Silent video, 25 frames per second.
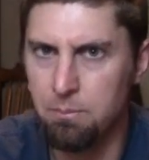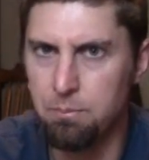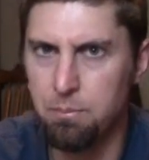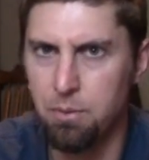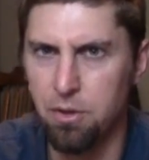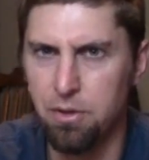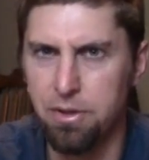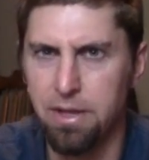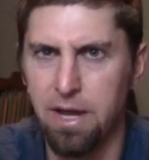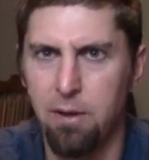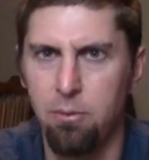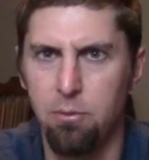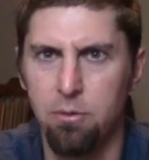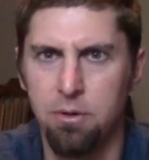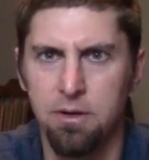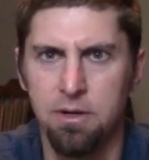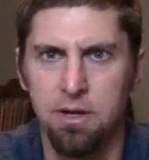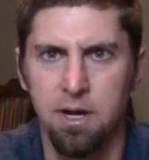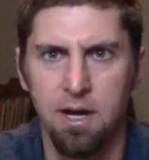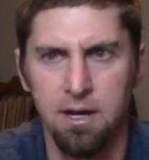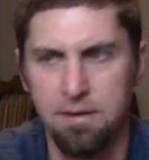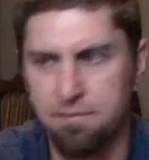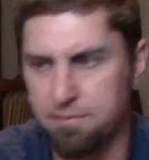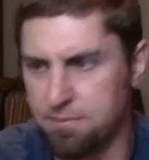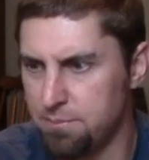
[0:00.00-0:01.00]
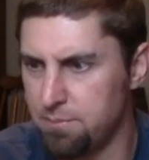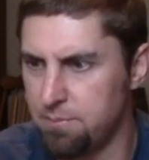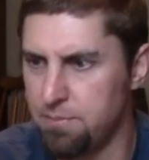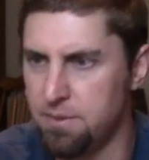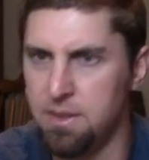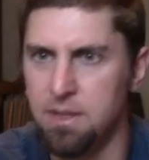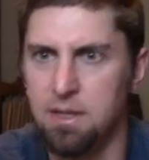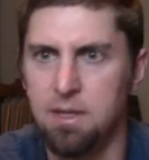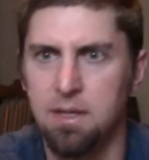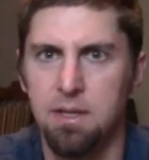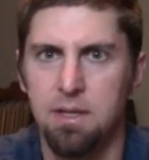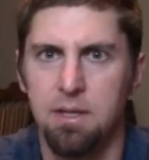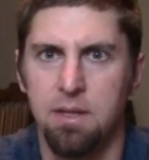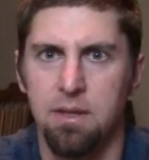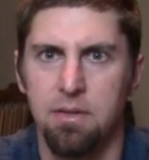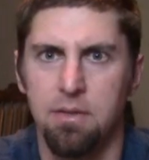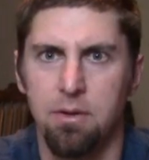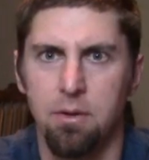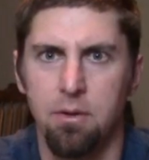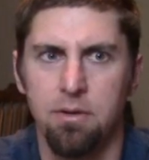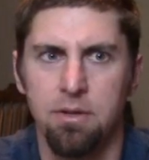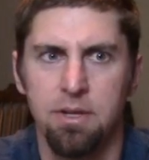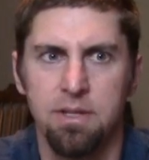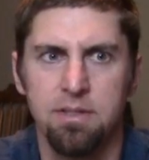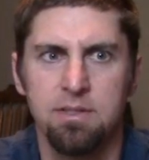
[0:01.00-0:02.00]
Pull that wort off,
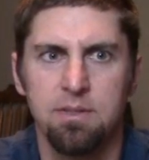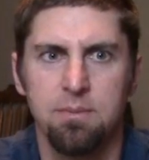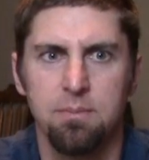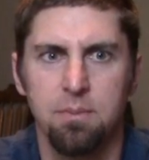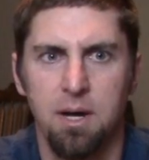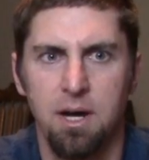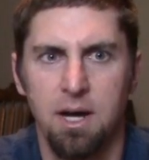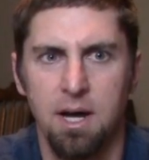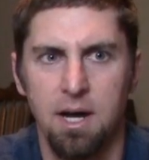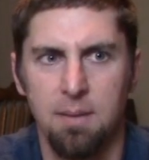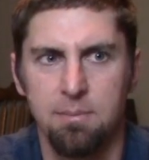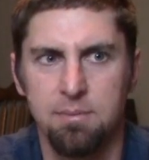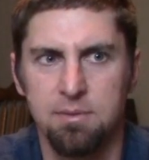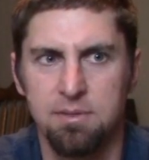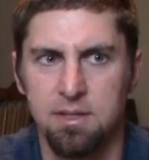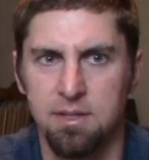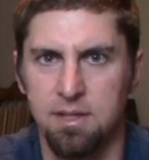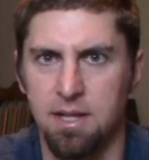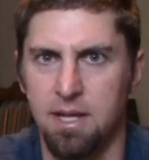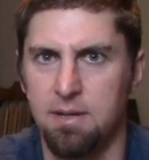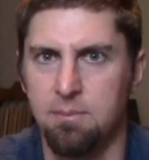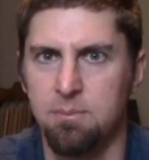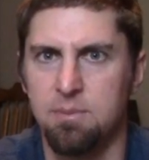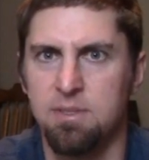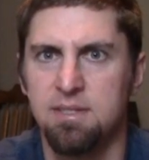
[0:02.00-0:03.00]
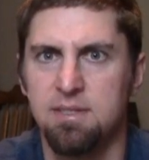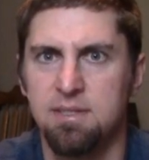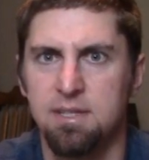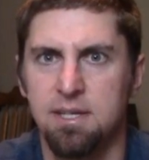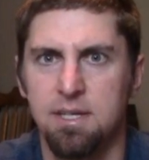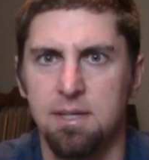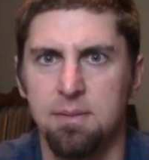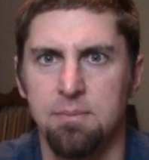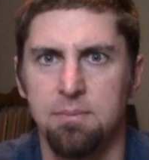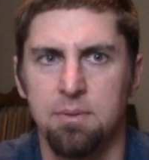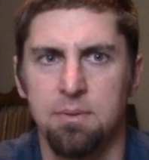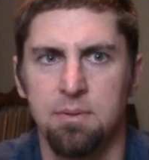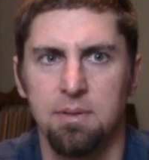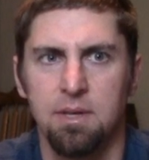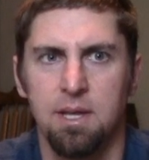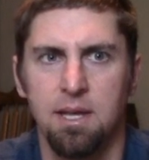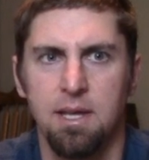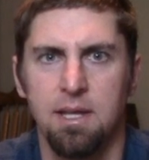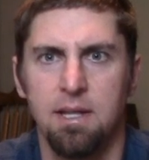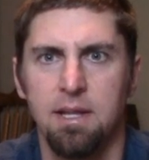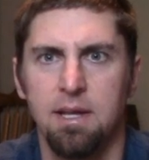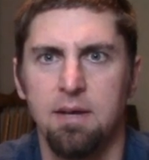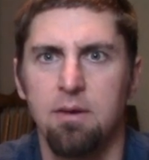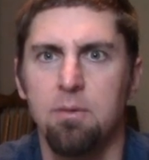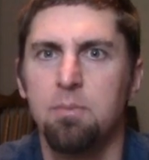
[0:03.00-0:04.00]
throw it in some hops, and let them steep,
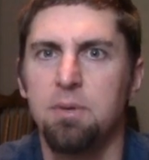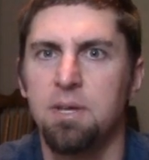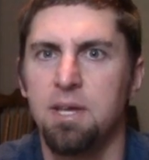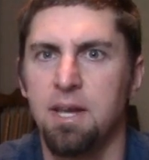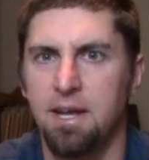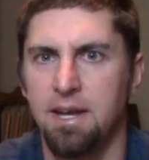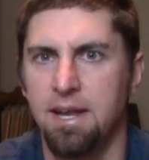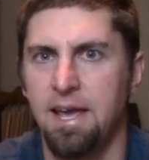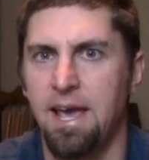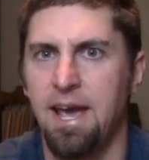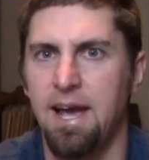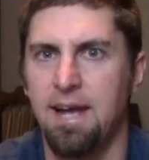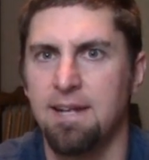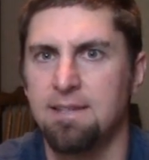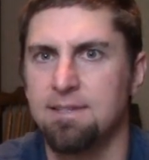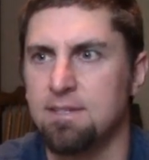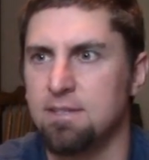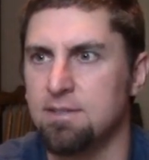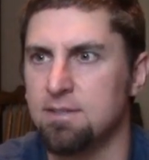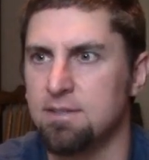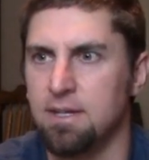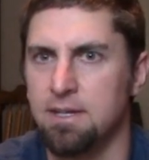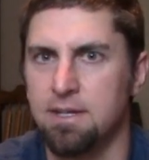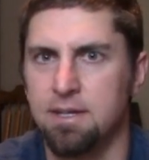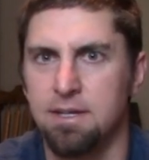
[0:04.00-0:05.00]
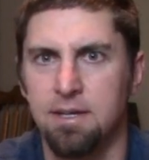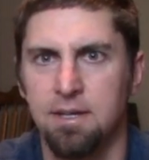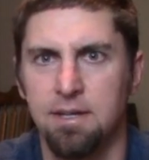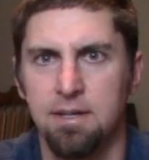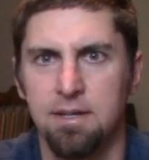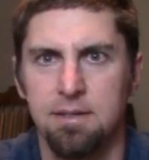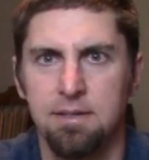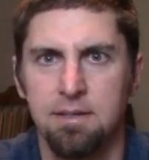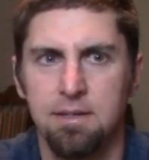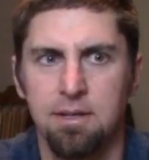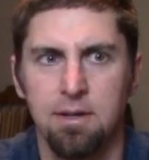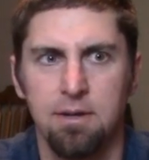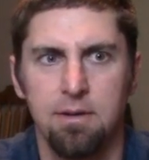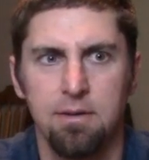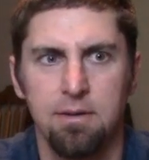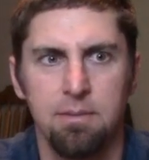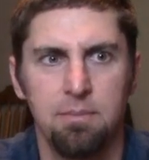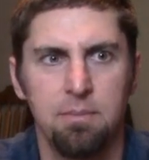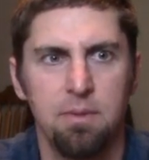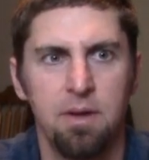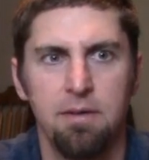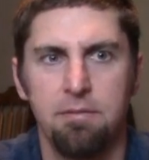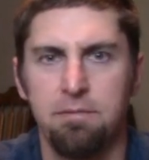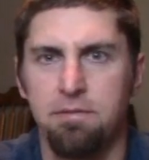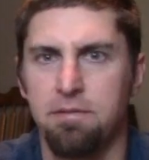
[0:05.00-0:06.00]
and that will be kind of act as like a, you
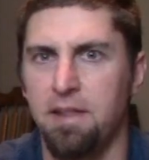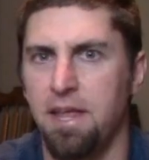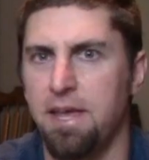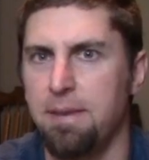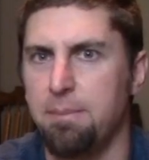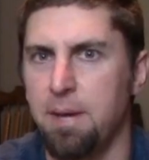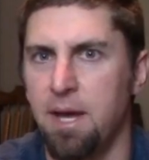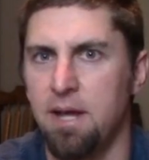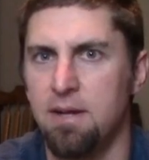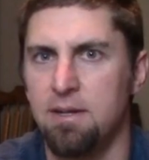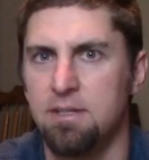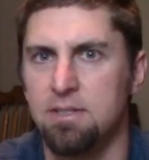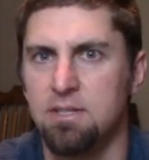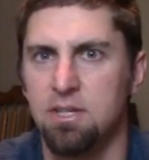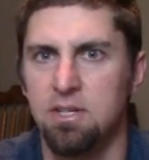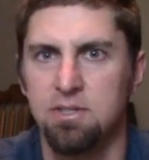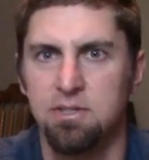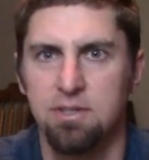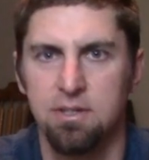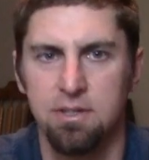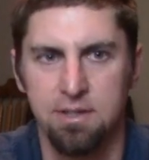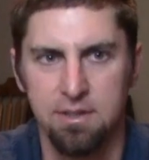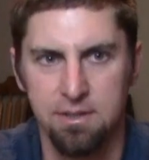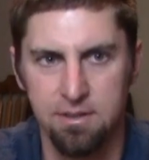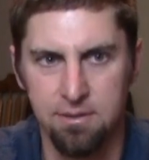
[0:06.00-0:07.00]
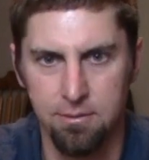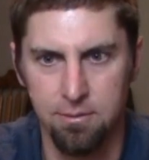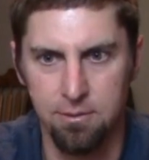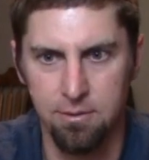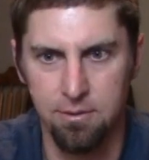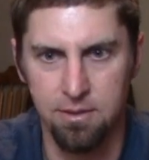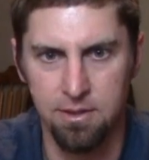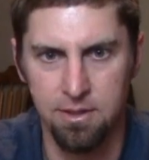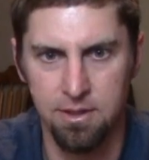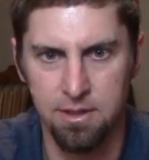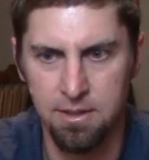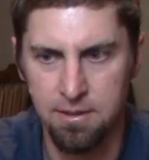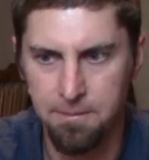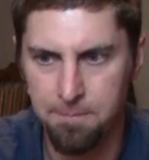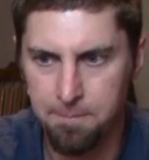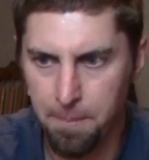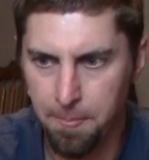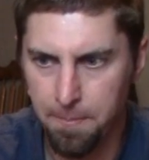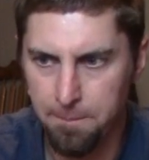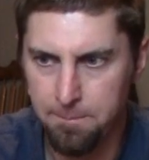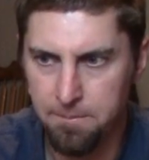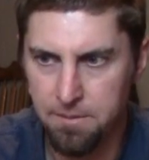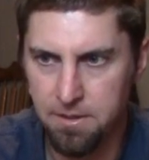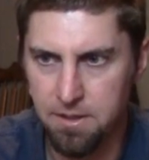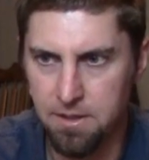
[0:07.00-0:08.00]
know, a flame out addition, or,
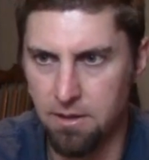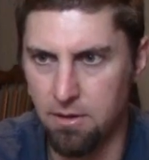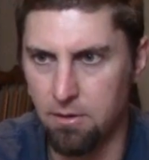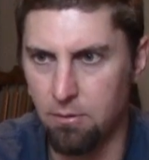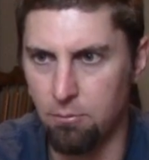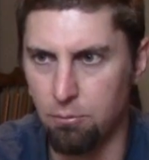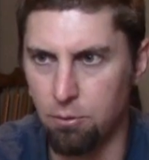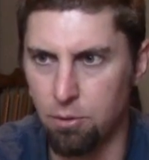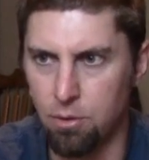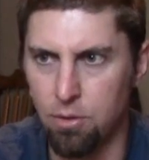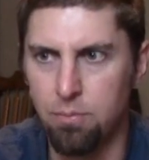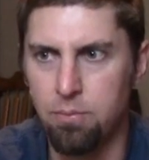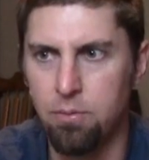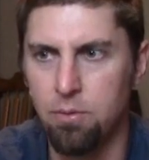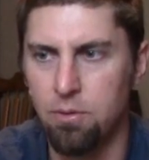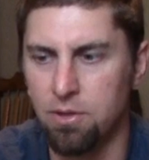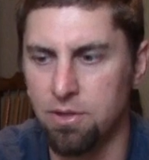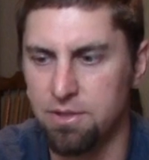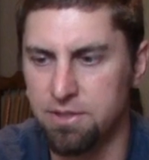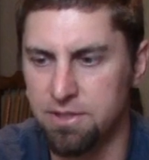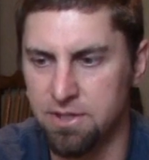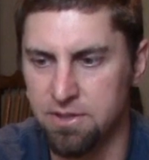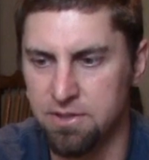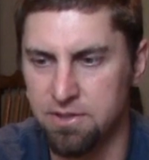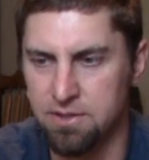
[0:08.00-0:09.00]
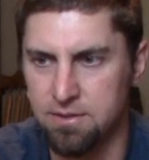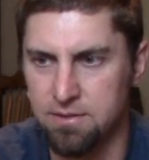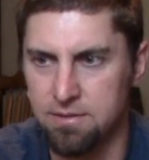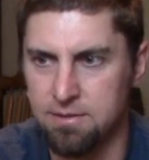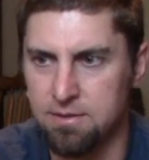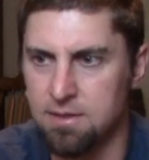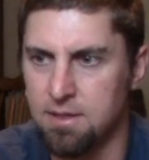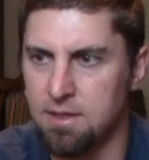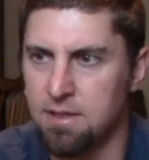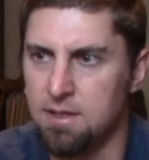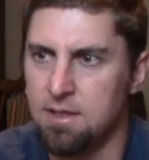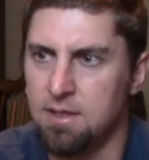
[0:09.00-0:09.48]
you know, a whirlpool addition,